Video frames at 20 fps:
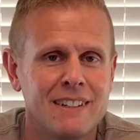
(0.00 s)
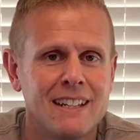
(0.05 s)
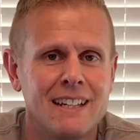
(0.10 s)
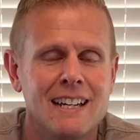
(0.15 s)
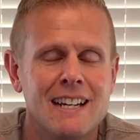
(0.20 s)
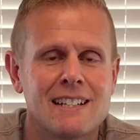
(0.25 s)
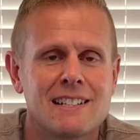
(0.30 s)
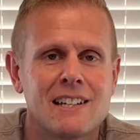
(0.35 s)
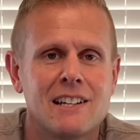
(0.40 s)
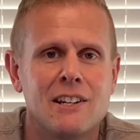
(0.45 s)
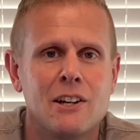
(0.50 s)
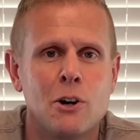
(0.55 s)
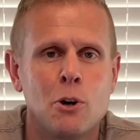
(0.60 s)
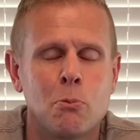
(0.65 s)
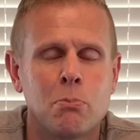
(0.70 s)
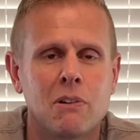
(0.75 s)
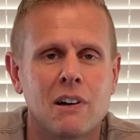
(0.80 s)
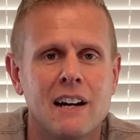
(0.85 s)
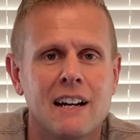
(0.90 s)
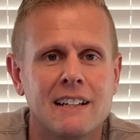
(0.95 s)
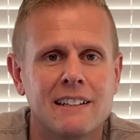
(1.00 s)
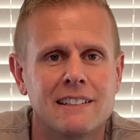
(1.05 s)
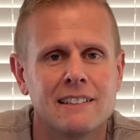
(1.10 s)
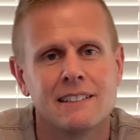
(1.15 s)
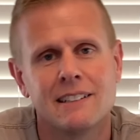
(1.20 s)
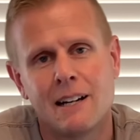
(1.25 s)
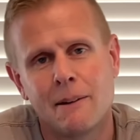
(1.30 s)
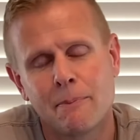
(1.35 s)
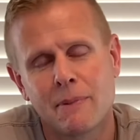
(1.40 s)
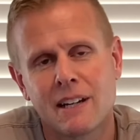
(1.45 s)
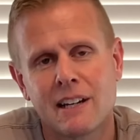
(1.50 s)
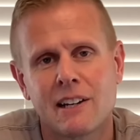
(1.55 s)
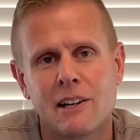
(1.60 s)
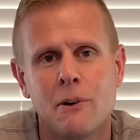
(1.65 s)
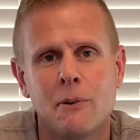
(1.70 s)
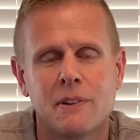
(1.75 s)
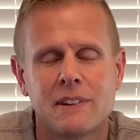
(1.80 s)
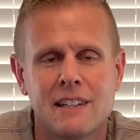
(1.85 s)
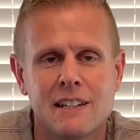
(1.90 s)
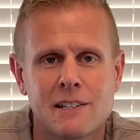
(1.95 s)
it's a no-brainer. I'm going to
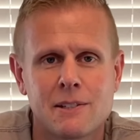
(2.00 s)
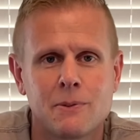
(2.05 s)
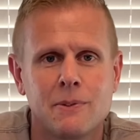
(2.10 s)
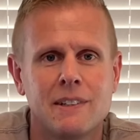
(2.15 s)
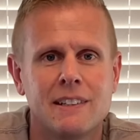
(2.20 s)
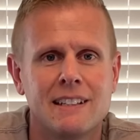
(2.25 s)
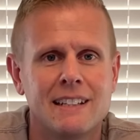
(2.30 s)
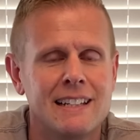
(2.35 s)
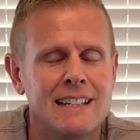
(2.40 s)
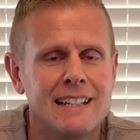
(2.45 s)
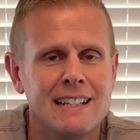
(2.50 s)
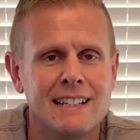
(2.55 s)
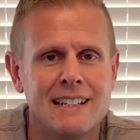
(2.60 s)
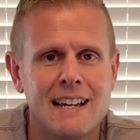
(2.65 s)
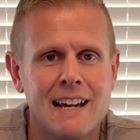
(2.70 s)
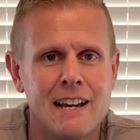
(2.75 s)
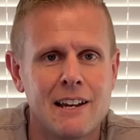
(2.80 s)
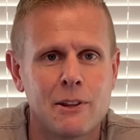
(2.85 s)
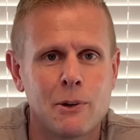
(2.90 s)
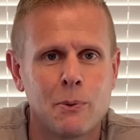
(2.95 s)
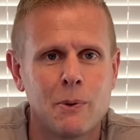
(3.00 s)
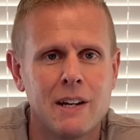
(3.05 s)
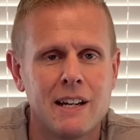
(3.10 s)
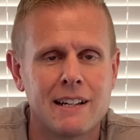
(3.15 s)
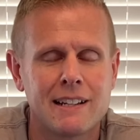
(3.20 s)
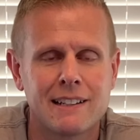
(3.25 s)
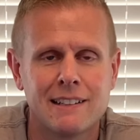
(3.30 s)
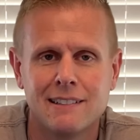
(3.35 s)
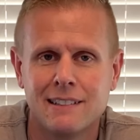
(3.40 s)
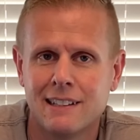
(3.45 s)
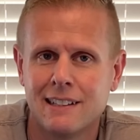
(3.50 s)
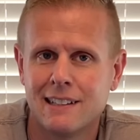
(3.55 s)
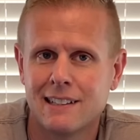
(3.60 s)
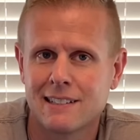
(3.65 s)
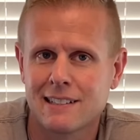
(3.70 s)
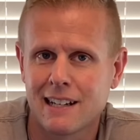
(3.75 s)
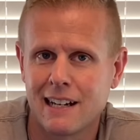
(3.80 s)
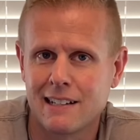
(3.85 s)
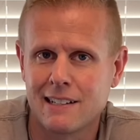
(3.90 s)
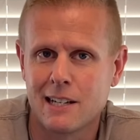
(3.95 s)
go with this one any day of the week. It's
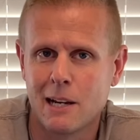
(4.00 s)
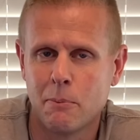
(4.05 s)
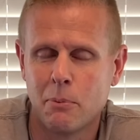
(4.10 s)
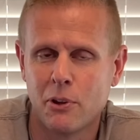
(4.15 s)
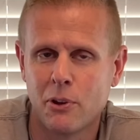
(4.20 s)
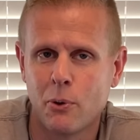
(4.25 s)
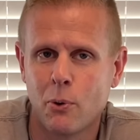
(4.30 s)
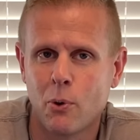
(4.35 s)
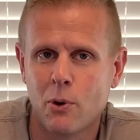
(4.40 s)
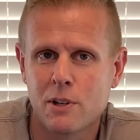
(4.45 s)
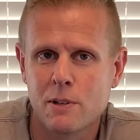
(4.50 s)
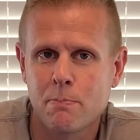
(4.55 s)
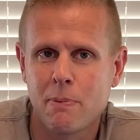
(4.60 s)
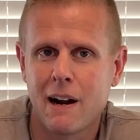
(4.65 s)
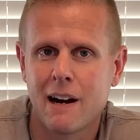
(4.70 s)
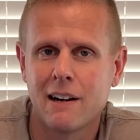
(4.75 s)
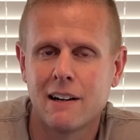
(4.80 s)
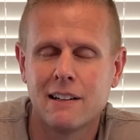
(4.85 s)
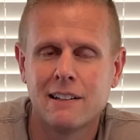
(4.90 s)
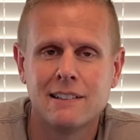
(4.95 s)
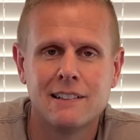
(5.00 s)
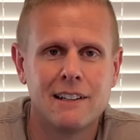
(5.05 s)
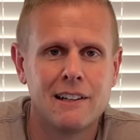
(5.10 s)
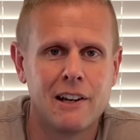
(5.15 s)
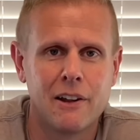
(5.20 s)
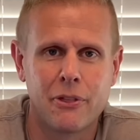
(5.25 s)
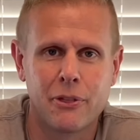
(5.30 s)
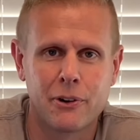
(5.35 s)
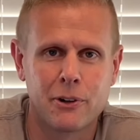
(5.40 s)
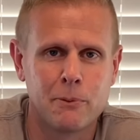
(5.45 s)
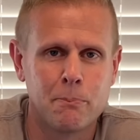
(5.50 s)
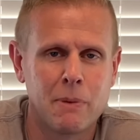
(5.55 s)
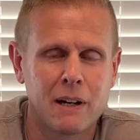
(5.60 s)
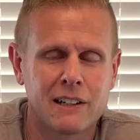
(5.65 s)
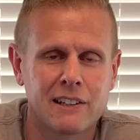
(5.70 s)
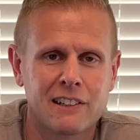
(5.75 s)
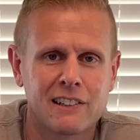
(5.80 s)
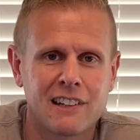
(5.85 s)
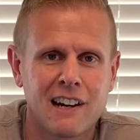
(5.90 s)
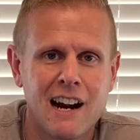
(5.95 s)
got double the horsepower, a third
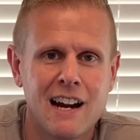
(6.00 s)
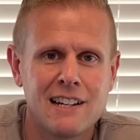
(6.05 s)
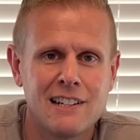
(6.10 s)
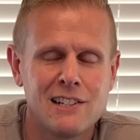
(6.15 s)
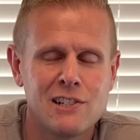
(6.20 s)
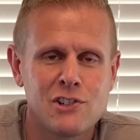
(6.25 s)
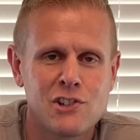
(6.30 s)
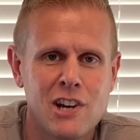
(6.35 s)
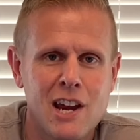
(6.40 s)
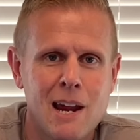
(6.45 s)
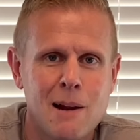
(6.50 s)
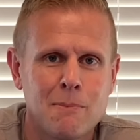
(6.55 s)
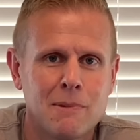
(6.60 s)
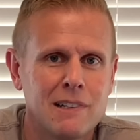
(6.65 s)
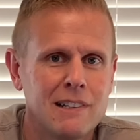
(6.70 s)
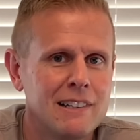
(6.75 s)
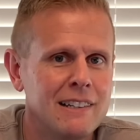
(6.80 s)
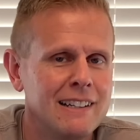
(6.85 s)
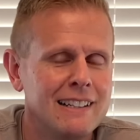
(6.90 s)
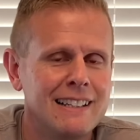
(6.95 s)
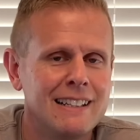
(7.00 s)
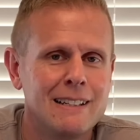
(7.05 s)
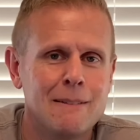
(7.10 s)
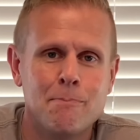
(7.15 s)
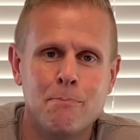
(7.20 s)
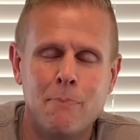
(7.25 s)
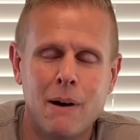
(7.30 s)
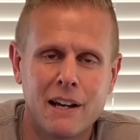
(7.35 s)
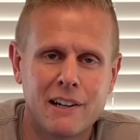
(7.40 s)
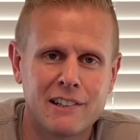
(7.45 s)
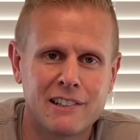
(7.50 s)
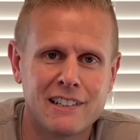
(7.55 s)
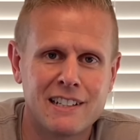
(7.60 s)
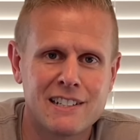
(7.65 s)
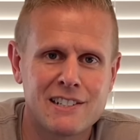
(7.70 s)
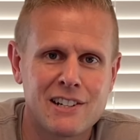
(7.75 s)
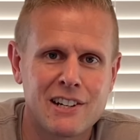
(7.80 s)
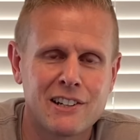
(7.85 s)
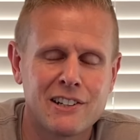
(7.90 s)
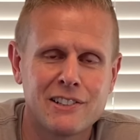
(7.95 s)
bigger grinding chamber, better
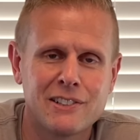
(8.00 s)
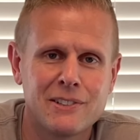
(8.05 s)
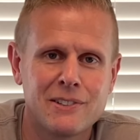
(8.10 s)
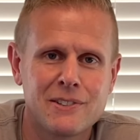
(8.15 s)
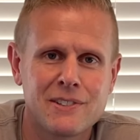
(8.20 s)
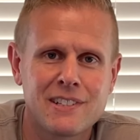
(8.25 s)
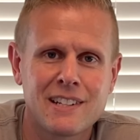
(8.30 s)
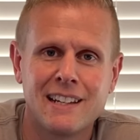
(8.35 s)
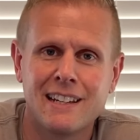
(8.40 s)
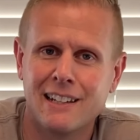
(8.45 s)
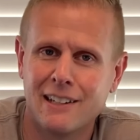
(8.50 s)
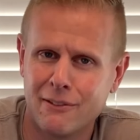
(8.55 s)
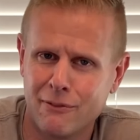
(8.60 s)
internals, and